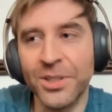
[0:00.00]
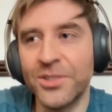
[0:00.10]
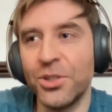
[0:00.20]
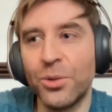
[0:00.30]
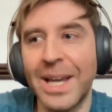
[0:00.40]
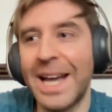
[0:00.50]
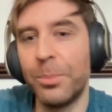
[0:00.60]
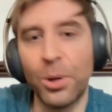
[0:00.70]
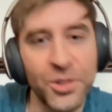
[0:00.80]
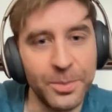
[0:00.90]
because you
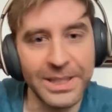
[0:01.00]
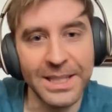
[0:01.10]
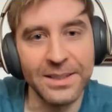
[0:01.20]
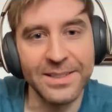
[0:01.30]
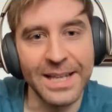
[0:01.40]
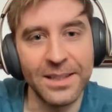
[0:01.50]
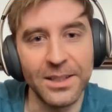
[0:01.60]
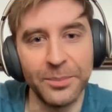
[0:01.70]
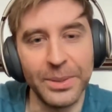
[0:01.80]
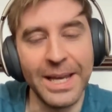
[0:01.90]
can't possibly eat
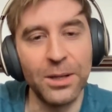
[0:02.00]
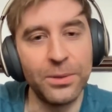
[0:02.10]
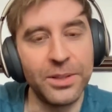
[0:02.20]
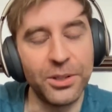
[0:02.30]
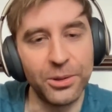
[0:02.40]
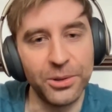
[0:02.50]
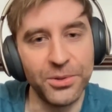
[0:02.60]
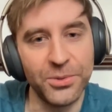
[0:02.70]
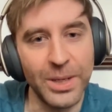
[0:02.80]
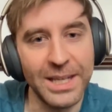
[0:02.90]
Nutella and be healthy
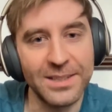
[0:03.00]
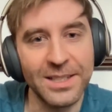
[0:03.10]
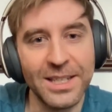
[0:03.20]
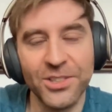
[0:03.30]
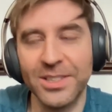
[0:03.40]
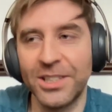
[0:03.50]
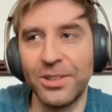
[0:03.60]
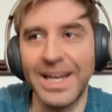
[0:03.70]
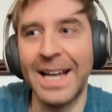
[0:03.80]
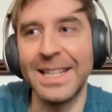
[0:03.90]
or lose weight, just
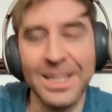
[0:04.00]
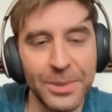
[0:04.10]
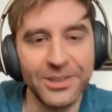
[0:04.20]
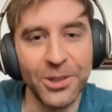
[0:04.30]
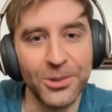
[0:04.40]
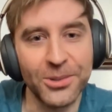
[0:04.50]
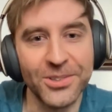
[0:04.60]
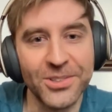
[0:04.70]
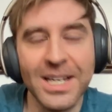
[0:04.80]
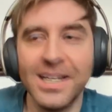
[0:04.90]
like you can't eat
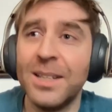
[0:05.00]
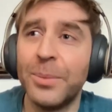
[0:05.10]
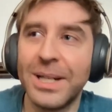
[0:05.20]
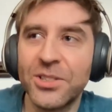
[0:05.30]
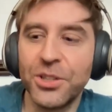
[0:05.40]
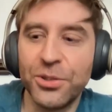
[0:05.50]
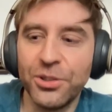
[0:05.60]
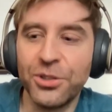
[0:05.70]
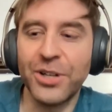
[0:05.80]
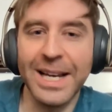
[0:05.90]
McDonald's. But
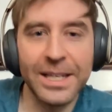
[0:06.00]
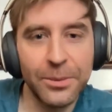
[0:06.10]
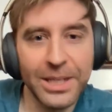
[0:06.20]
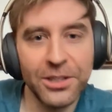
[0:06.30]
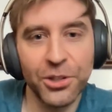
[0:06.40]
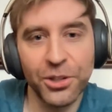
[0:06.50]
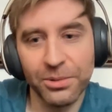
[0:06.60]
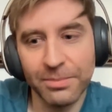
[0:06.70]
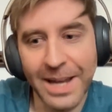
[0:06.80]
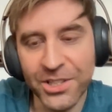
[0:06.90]
actually, you're dragging them in and
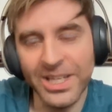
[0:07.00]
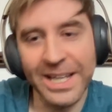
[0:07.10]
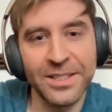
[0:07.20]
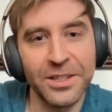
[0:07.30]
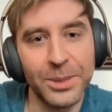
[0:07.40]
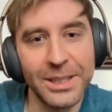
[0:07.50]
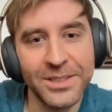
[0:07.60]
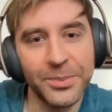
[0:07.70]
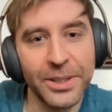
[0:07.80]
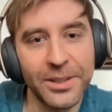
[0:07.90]
you're educating them a
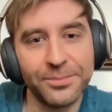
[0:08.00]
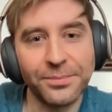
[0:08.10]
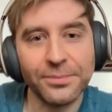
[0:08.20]
little bit.